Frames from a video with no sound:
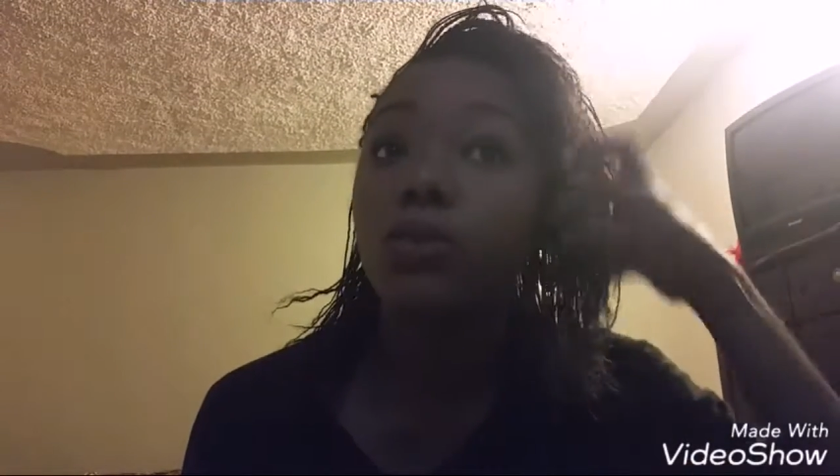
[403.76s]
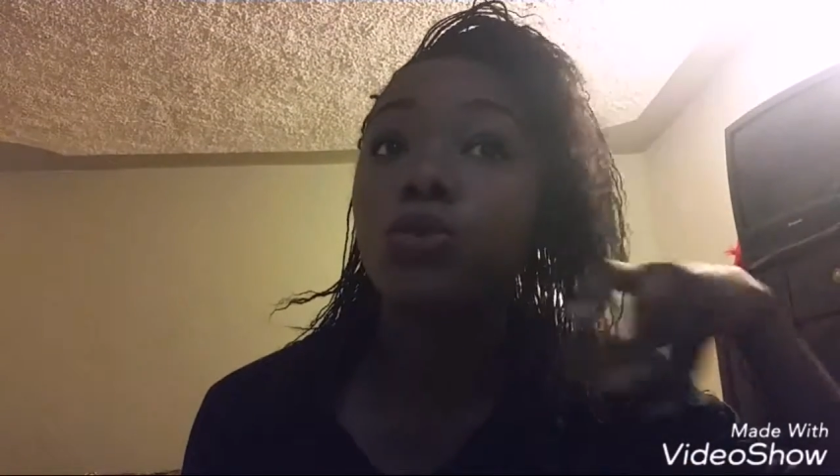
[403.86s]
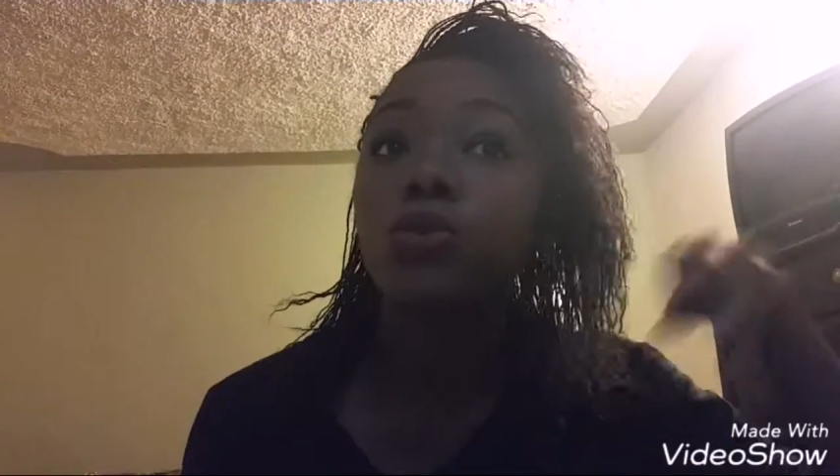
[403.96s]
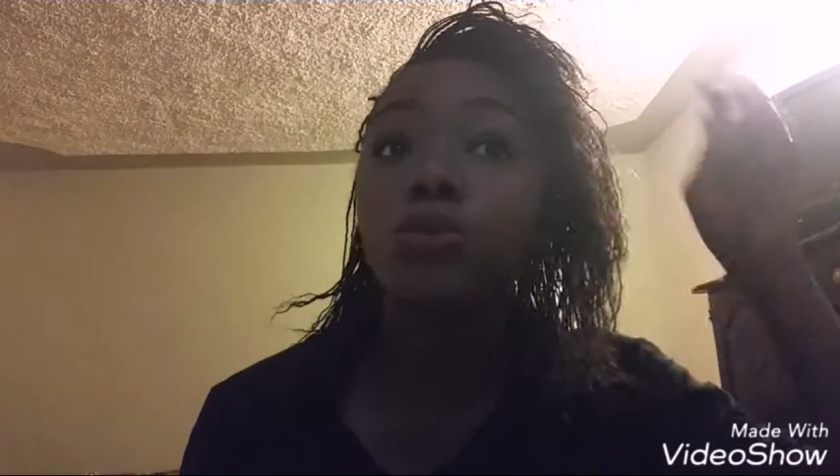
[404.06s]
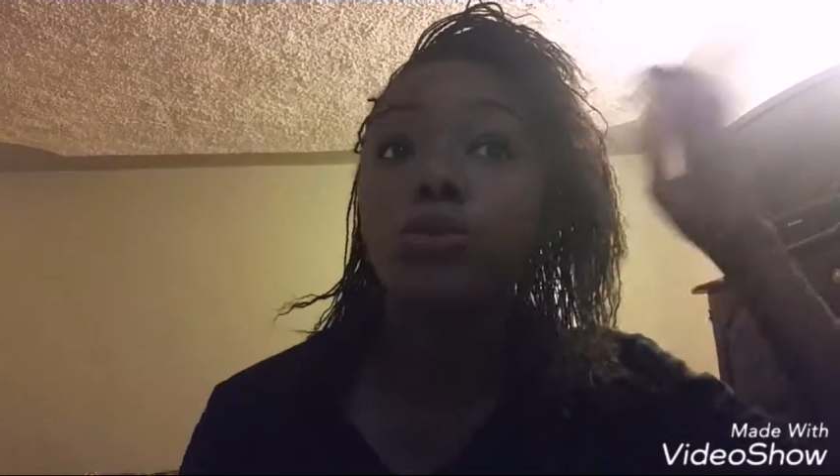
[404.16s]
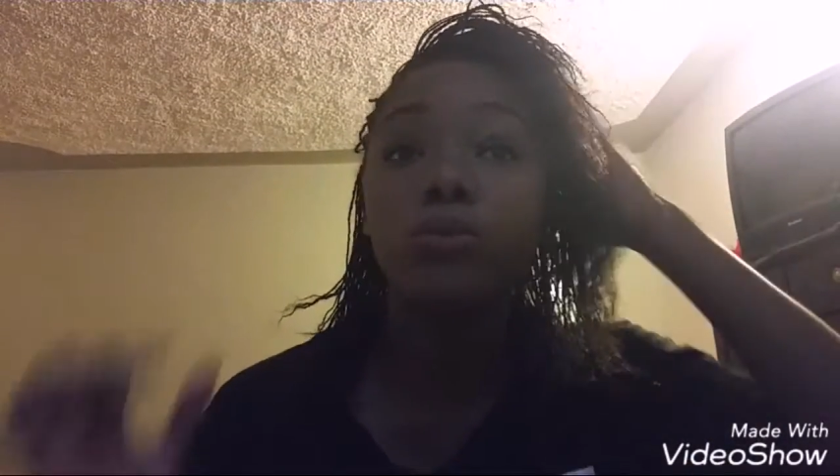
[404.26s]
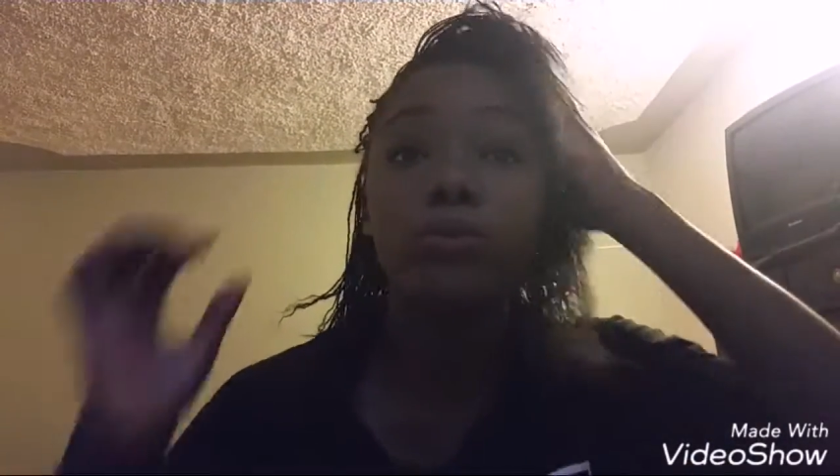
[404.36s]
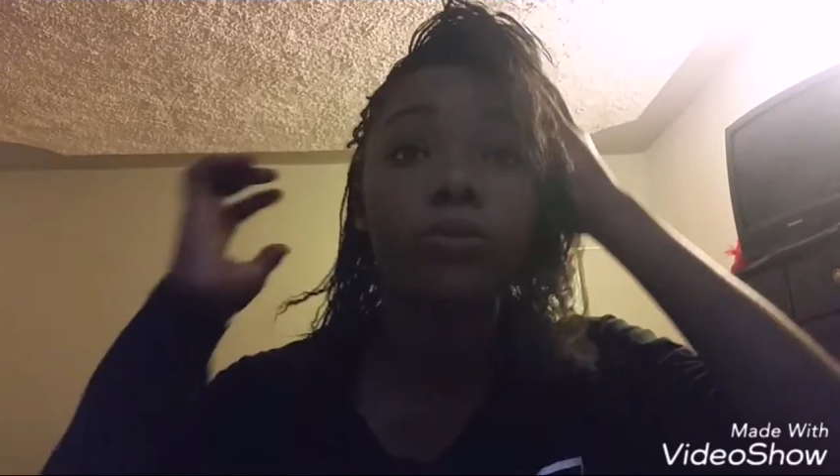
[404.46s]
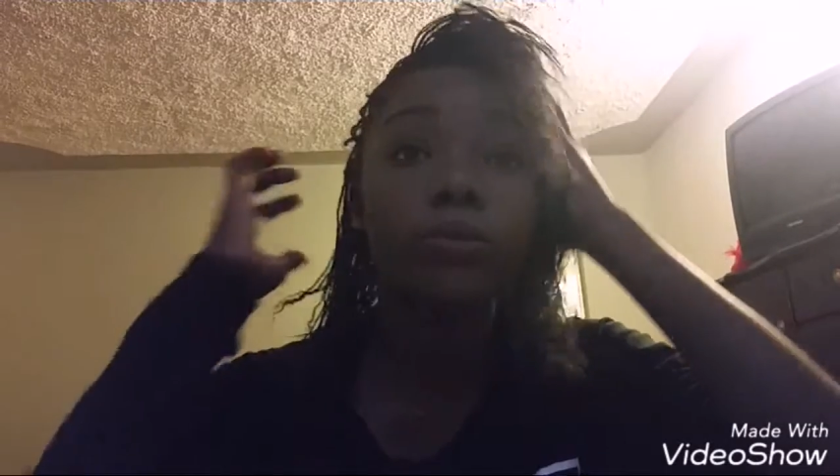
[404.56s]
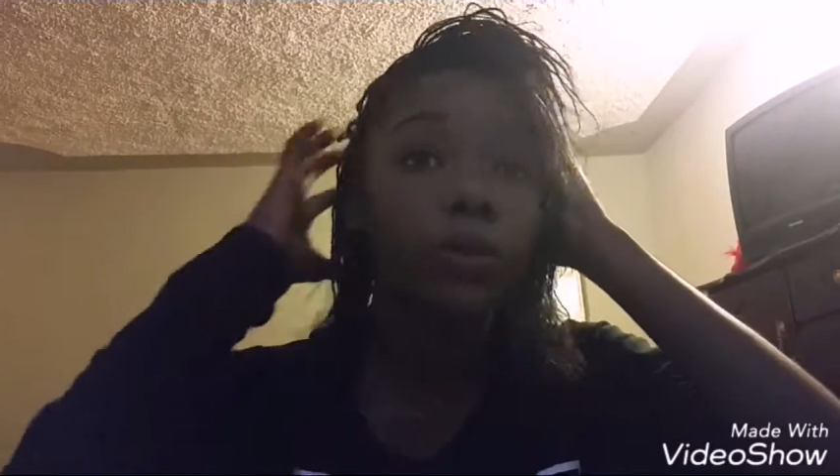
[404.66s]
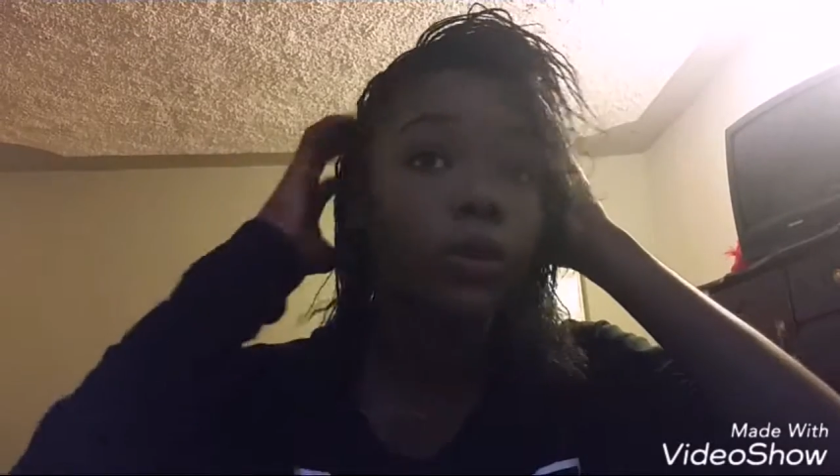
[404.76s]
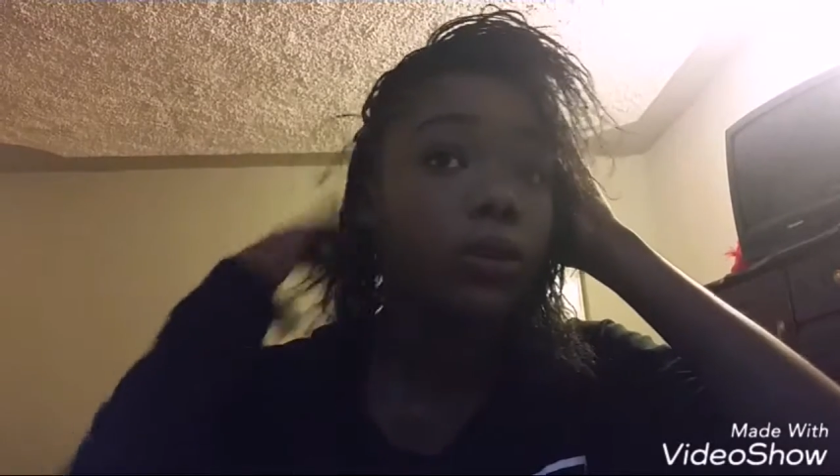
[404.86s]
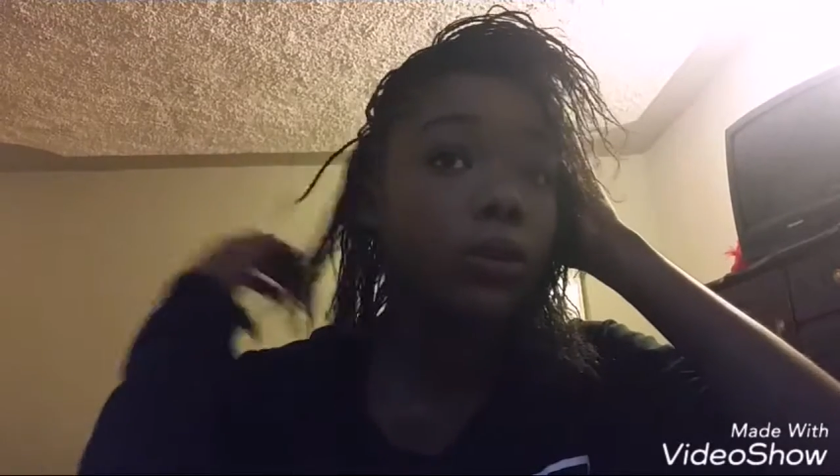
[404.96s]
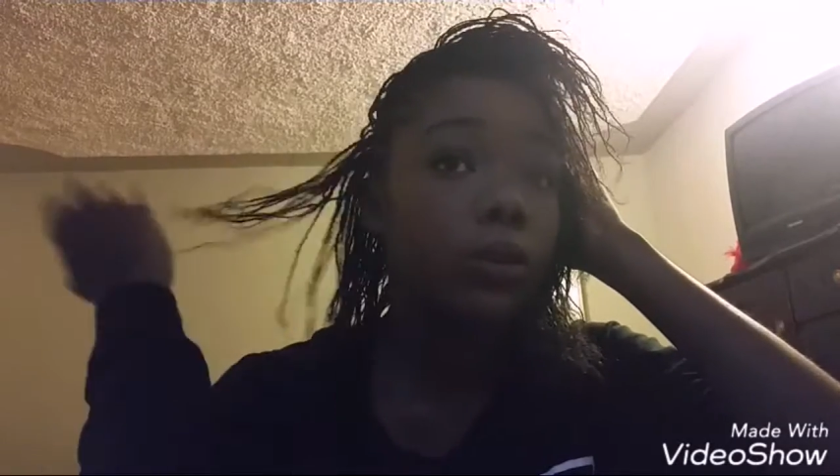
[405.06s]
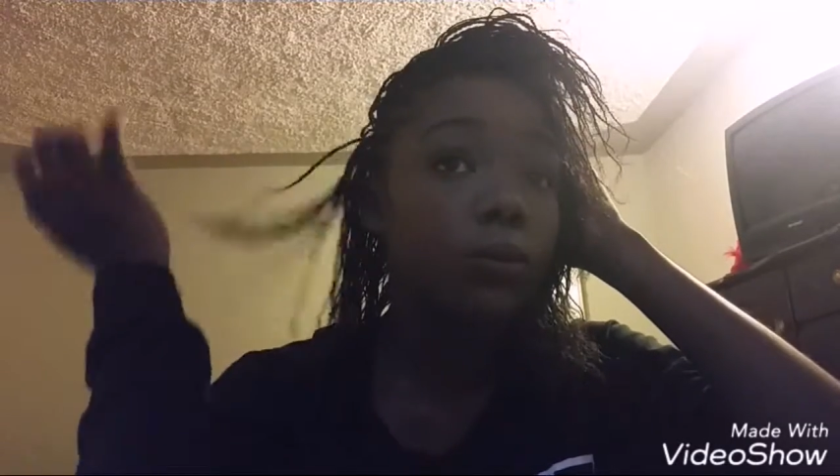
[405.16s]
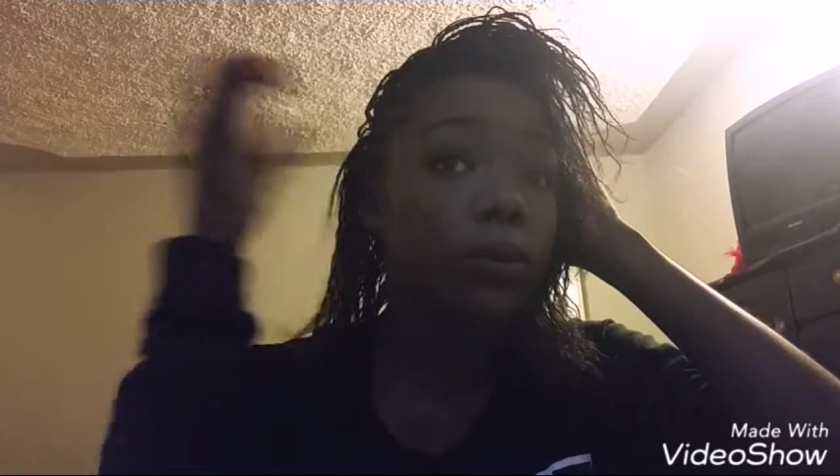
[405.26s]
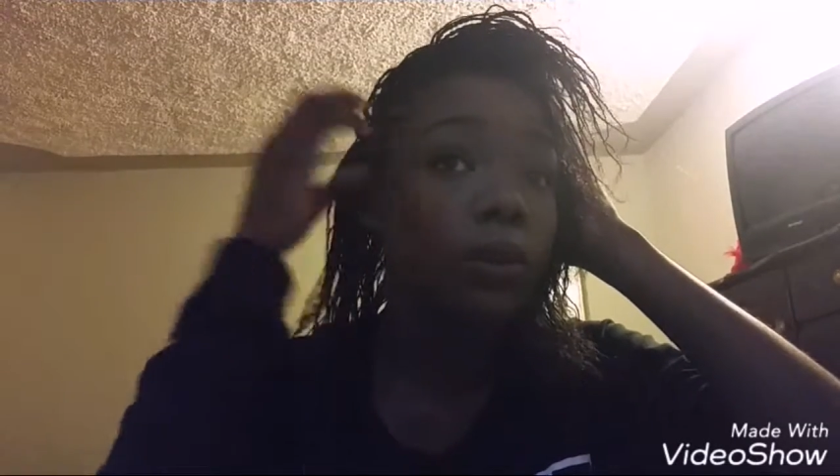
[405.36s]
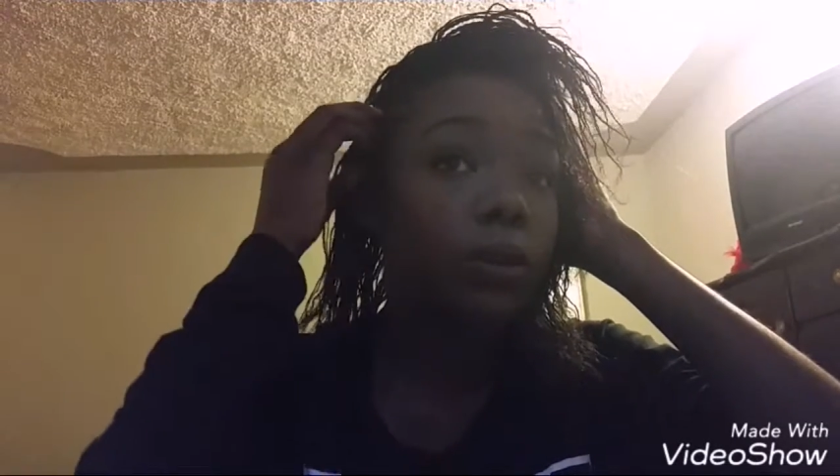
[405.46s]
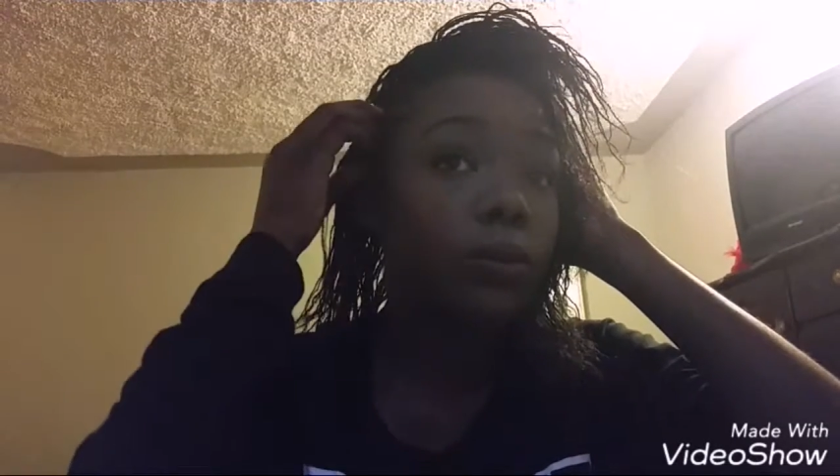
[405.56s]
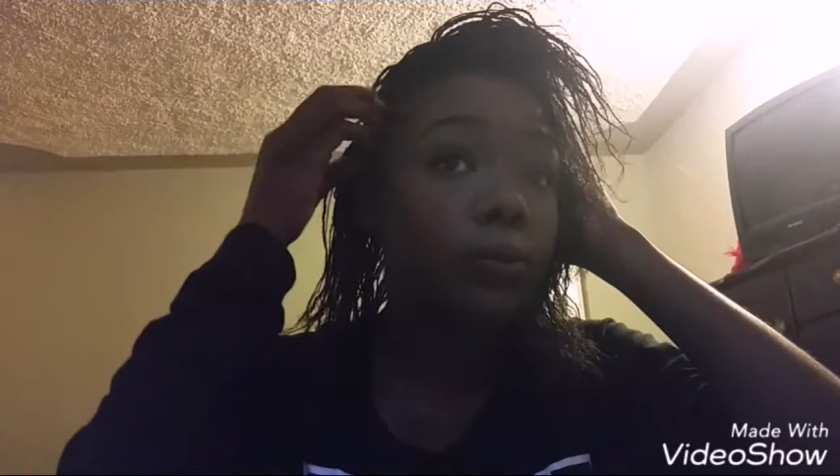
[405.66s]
to do, but